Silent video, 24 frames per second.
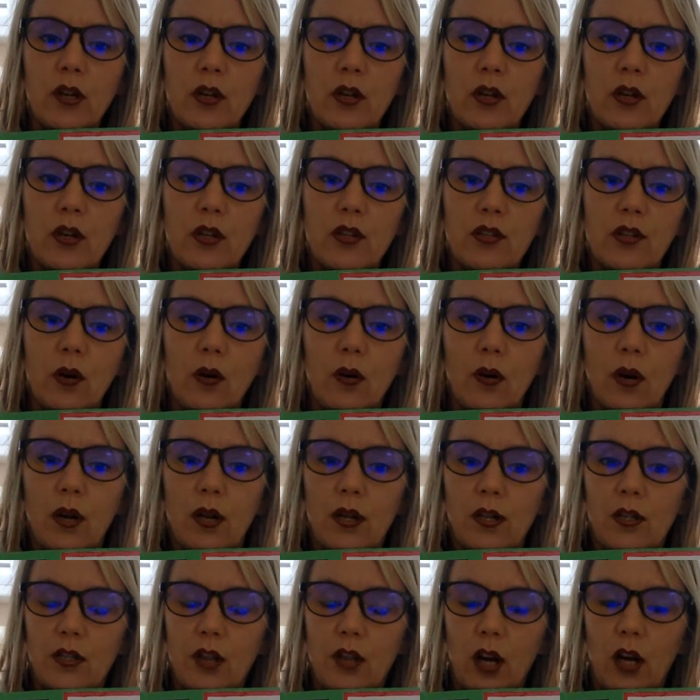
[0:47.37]
So
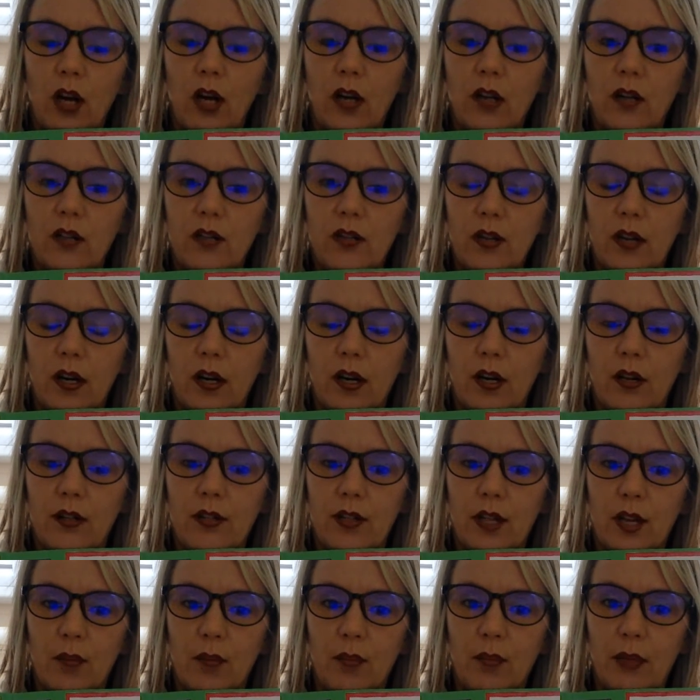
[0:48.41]
dark stars
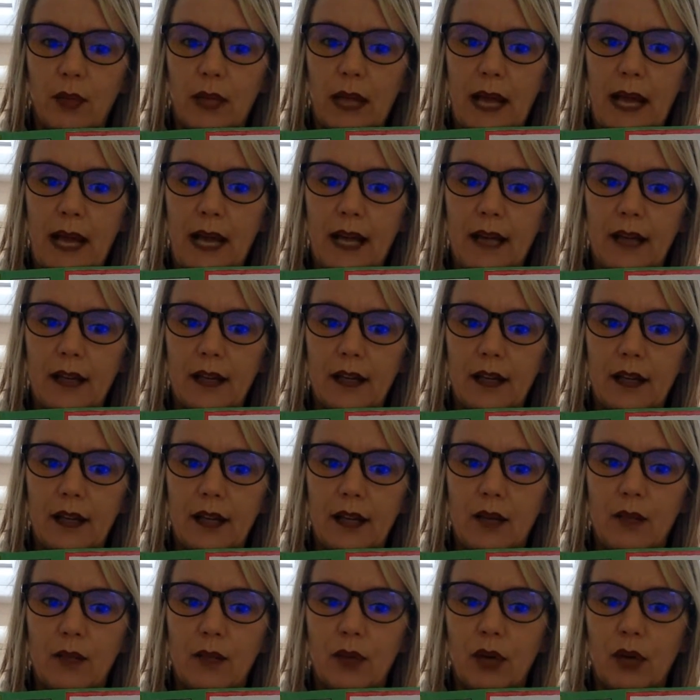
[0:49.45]
like black
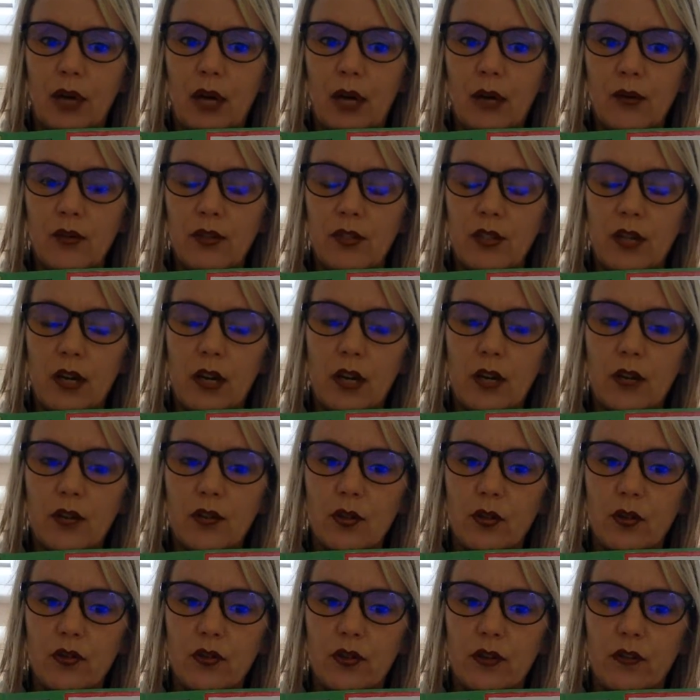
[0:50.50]
and brown stars,
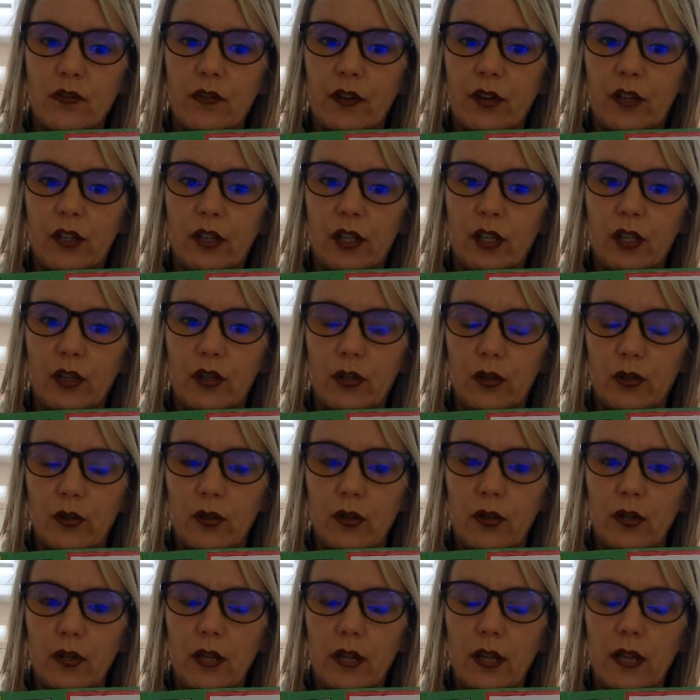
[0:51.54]
those are fairly
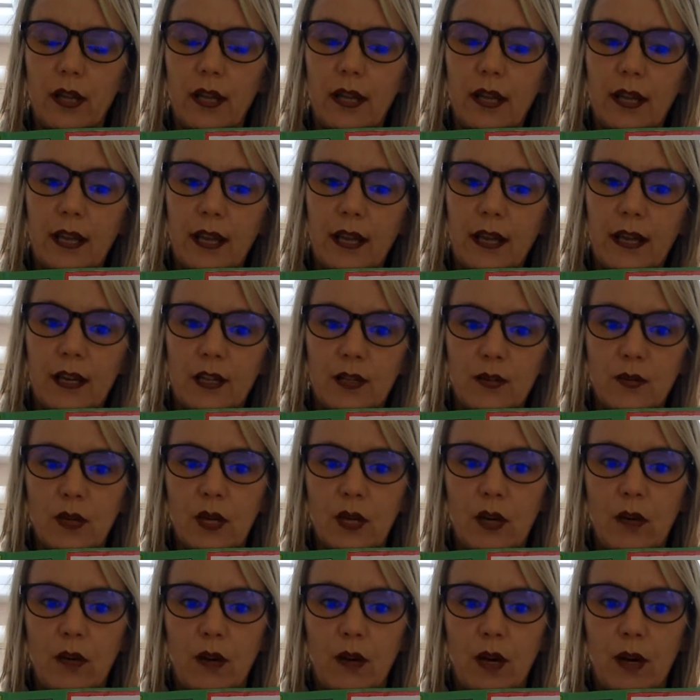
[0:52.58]
cool. And as we
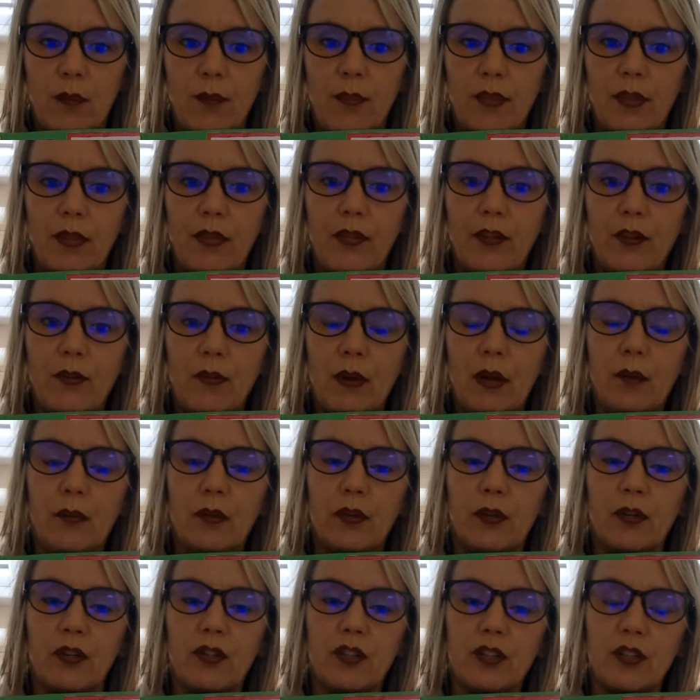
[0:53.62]
go up the
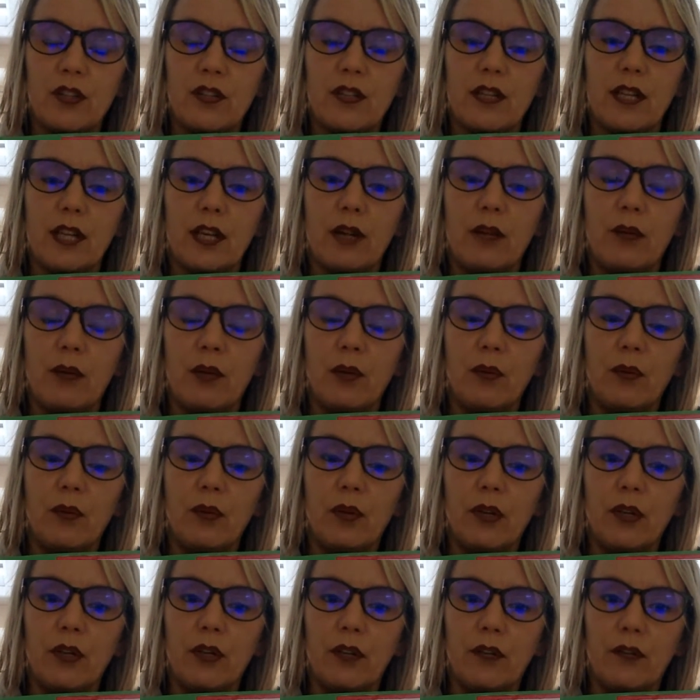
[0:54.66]
thermometer, just like we
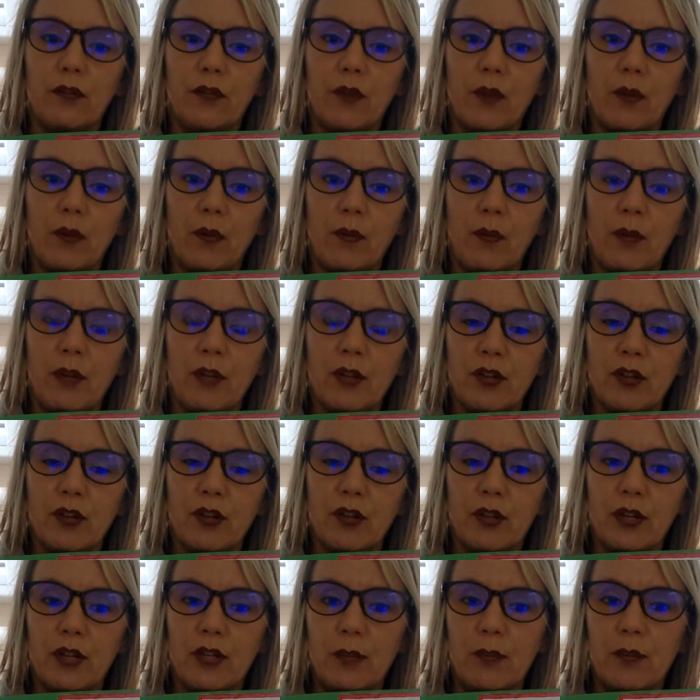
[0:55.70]
would if we were
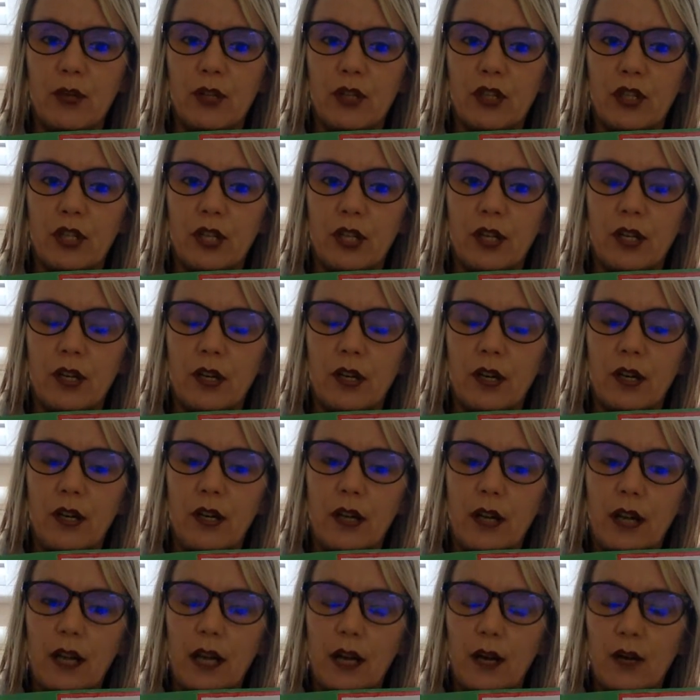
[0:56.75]
measuring temperature
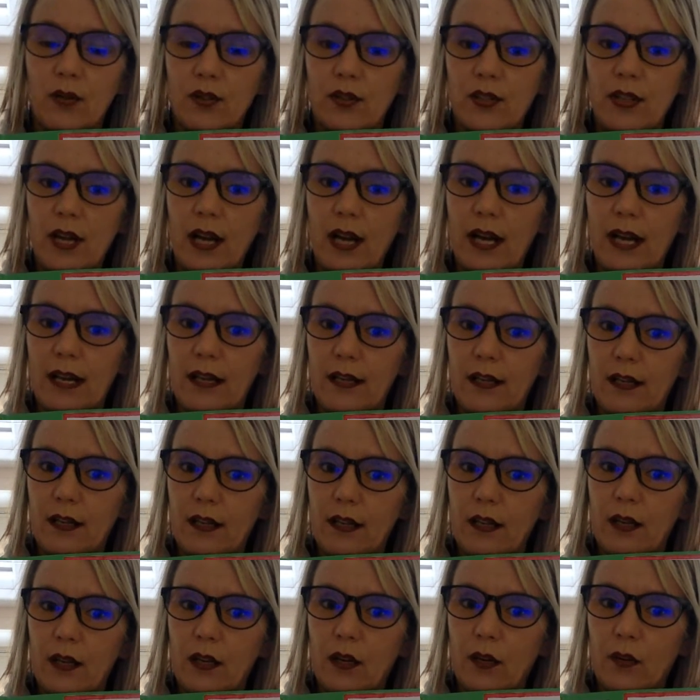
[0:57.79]
outside,
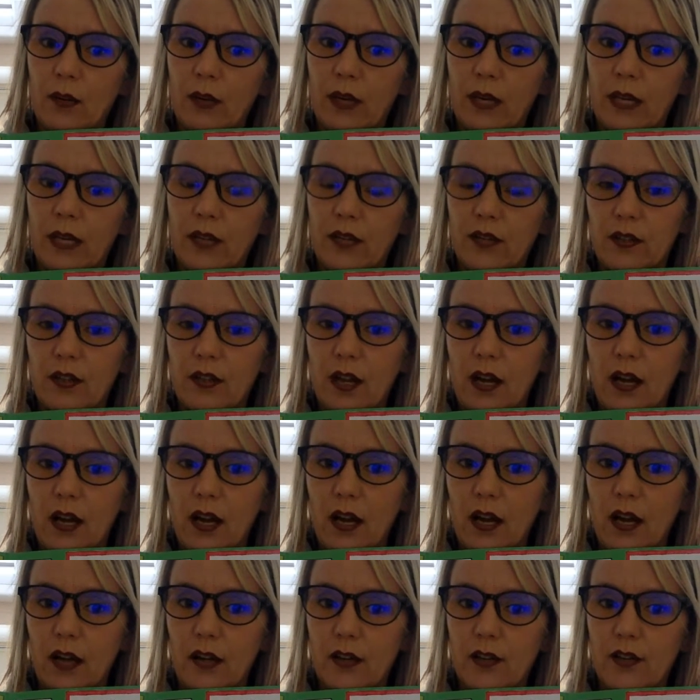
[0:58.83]
we get to the
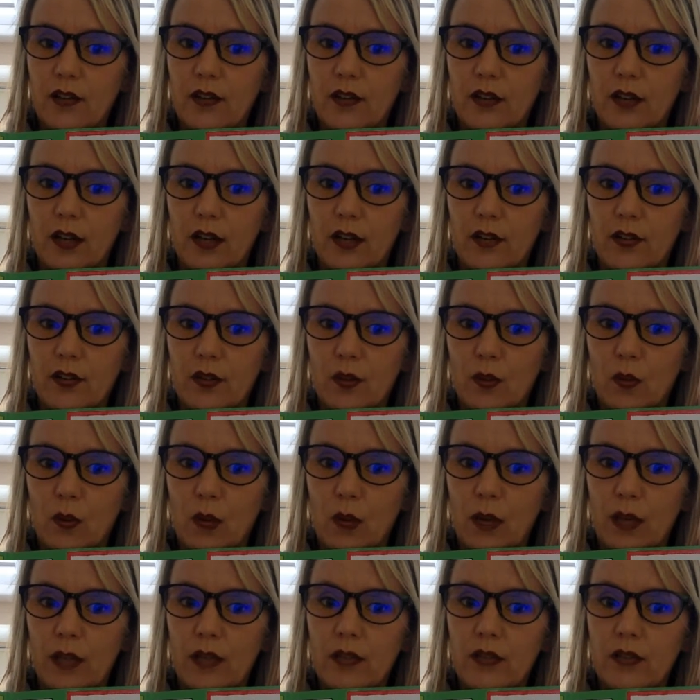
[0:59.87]
hottest stars, the
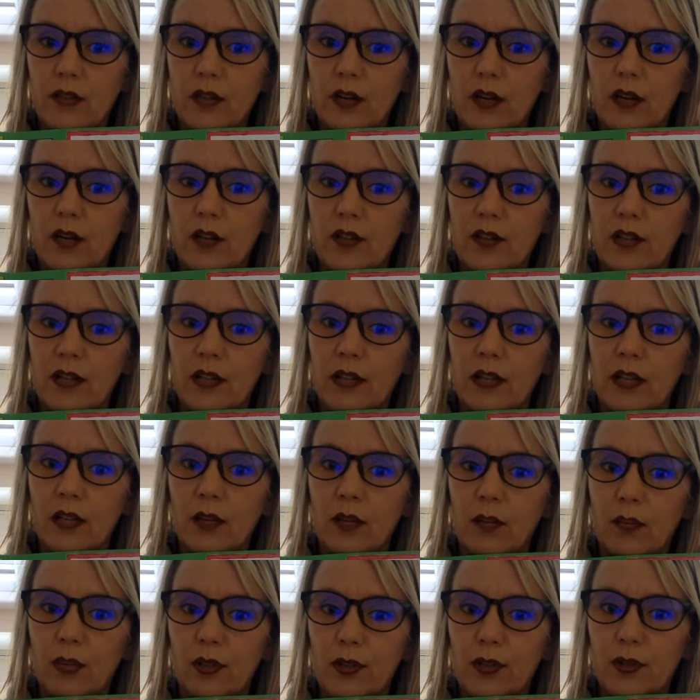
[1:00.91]
white stars, and then the
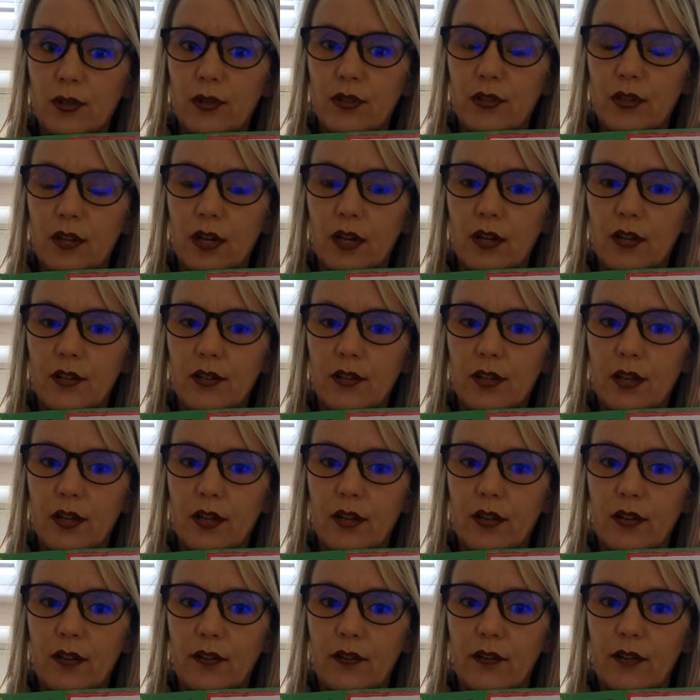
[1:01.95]
blue stars are
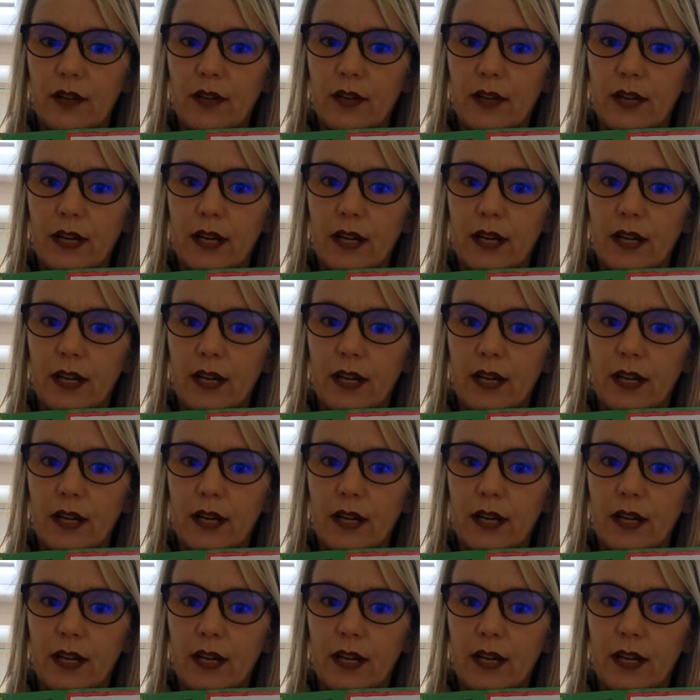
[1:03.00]
the very